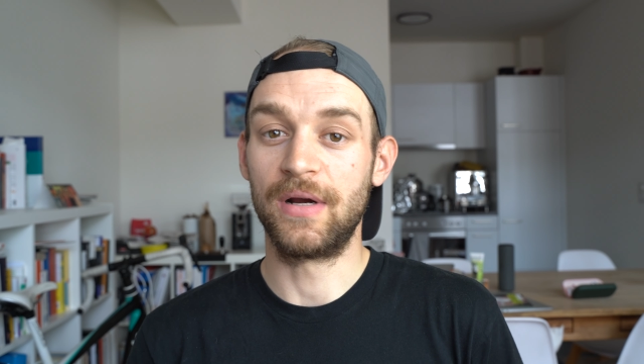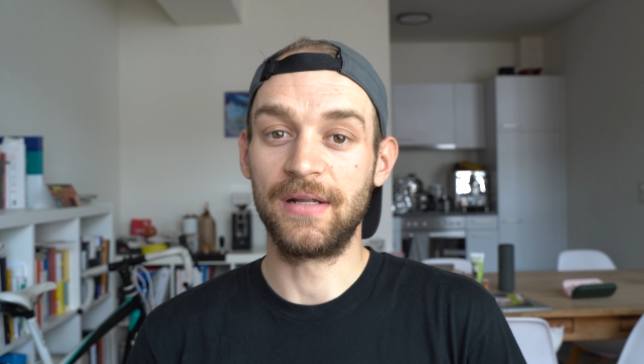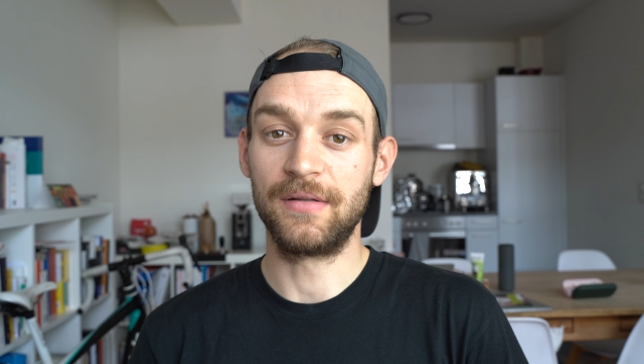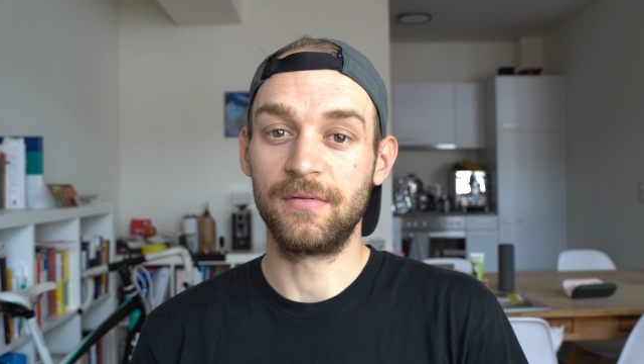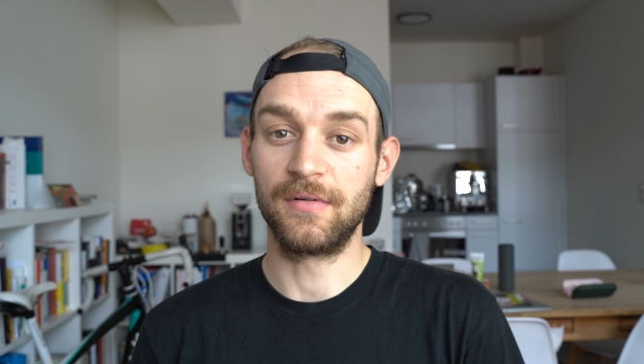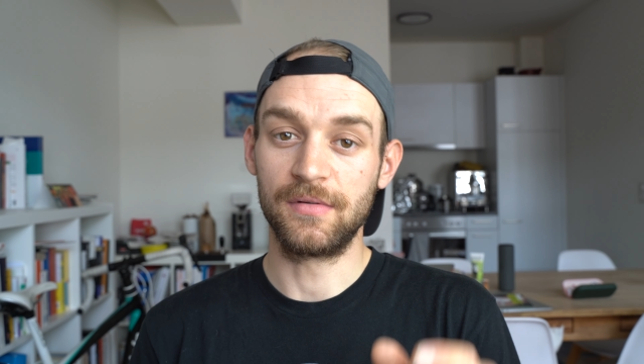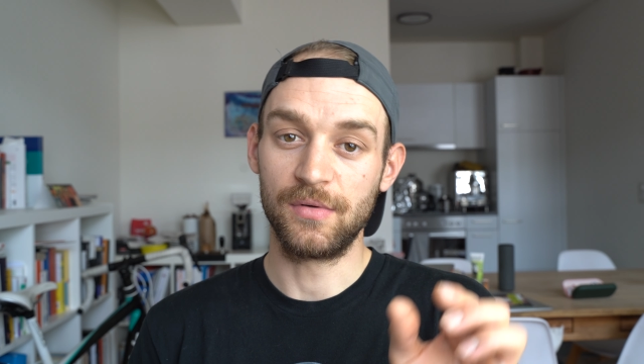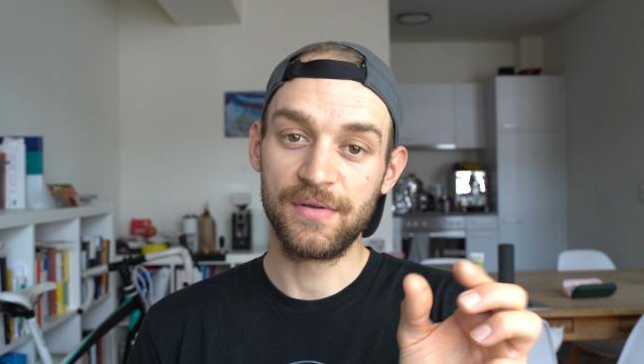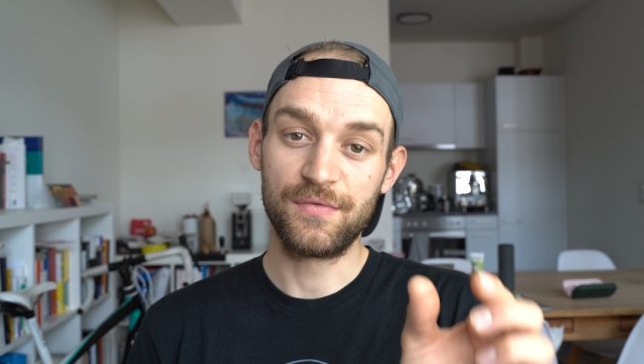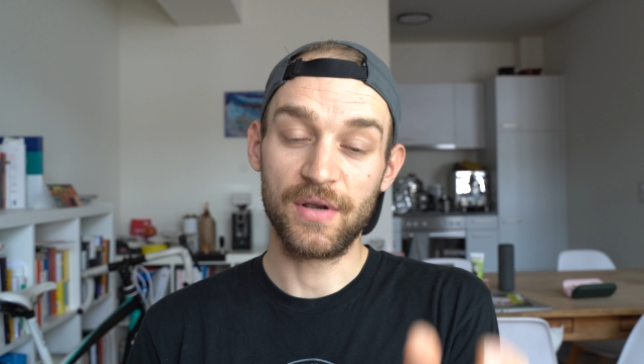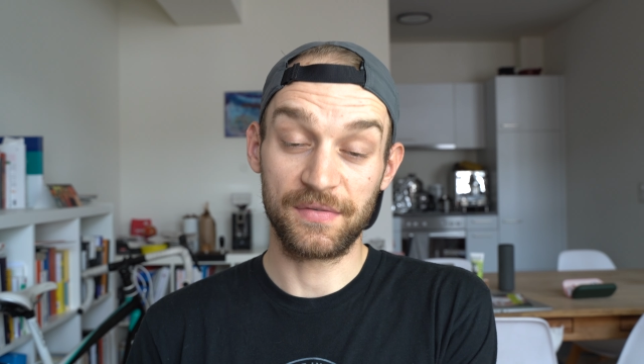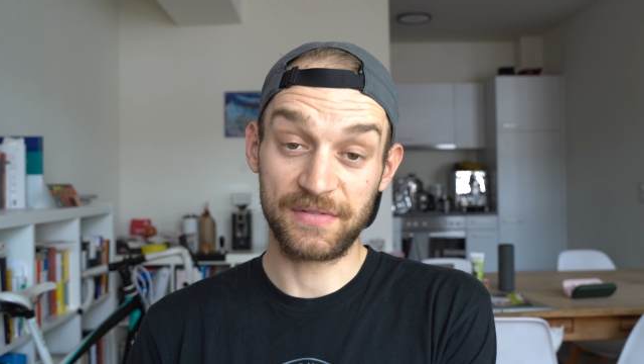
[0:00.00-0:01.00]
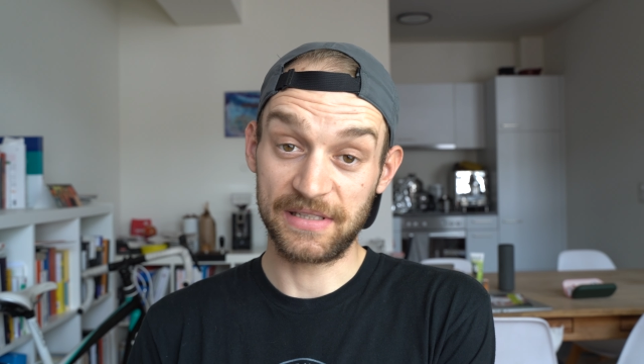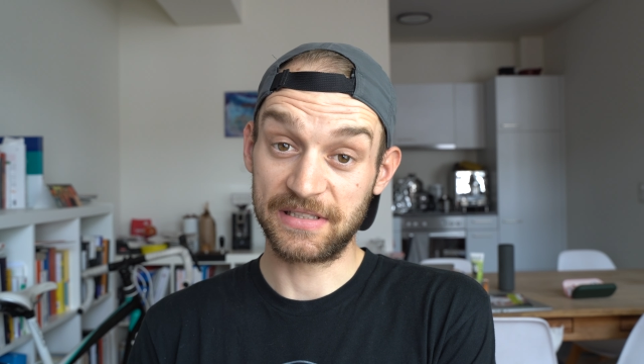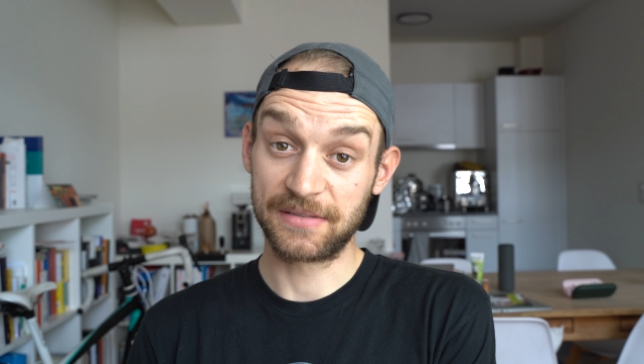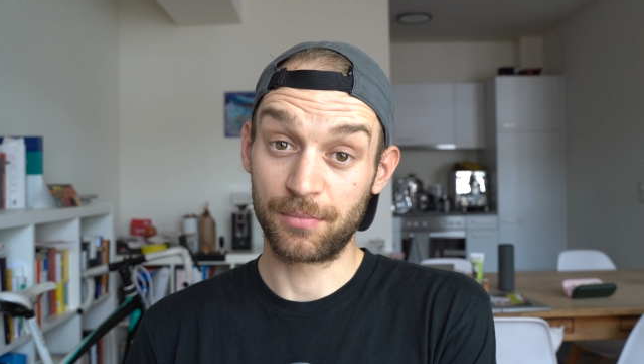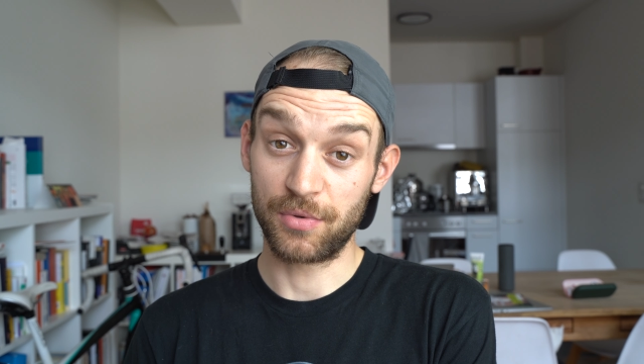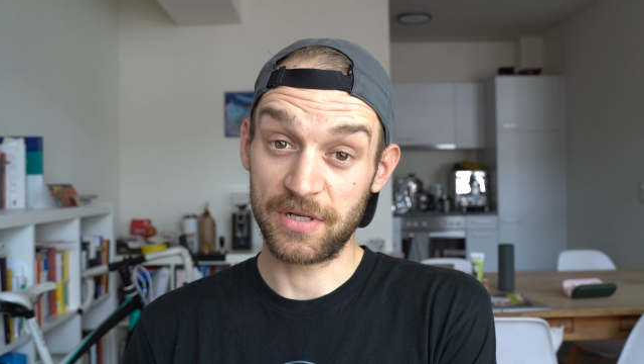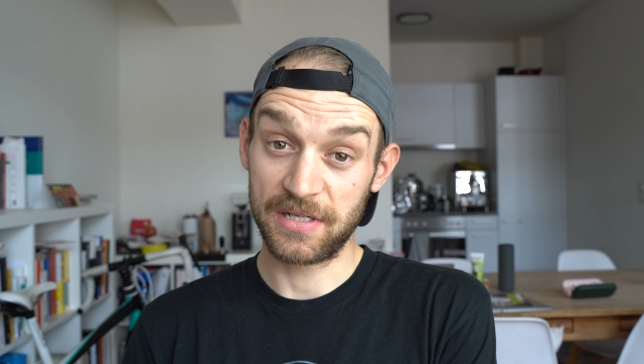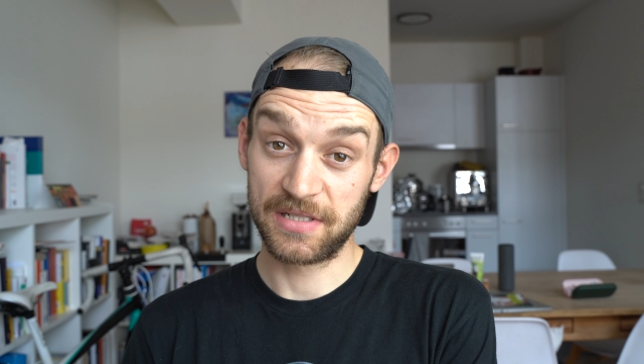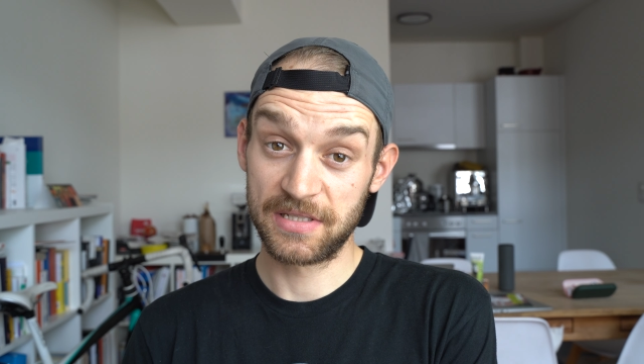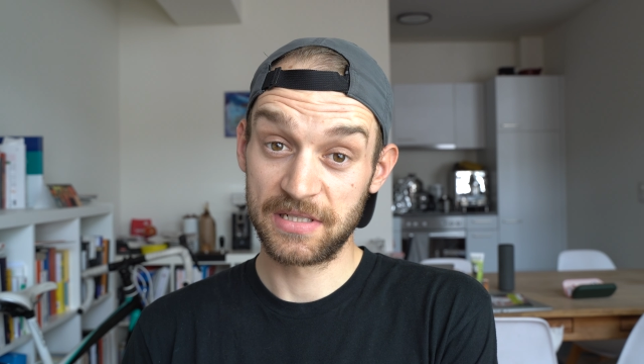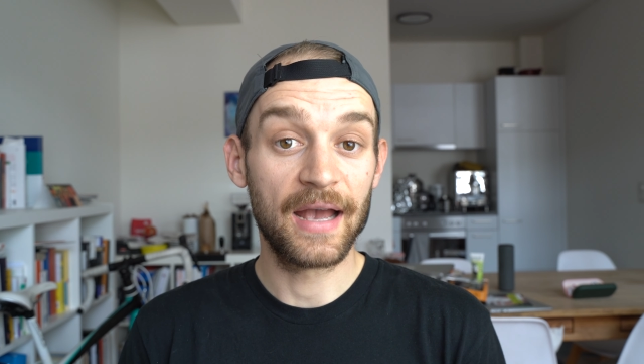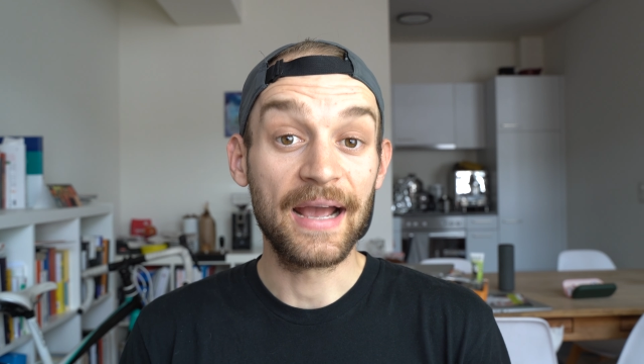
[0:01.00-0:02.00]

And if you have disc brakes,